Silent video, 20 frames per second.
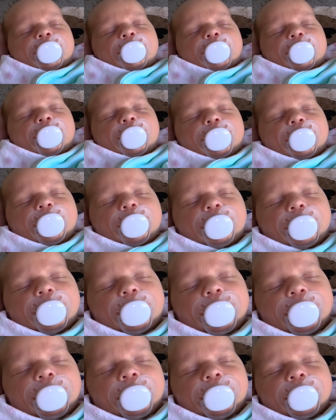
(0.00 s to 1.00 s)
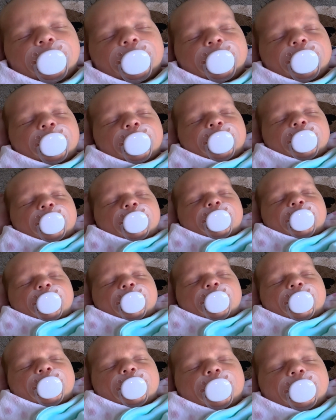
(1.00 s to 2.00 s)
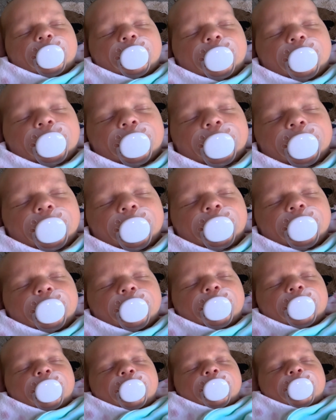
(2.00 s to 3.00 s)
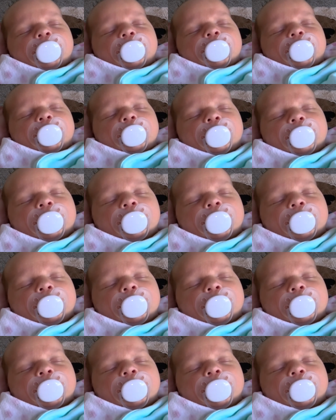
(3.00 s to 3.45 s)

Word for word: which delighted Joe, being full of swing and spring.